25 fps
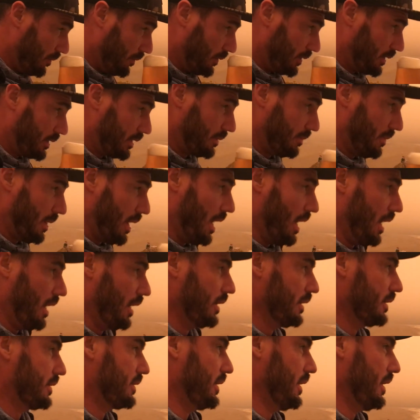
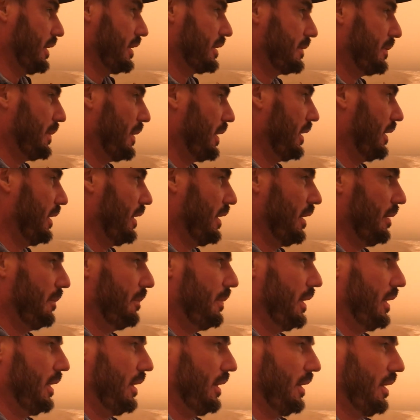Smells smelling a little bit of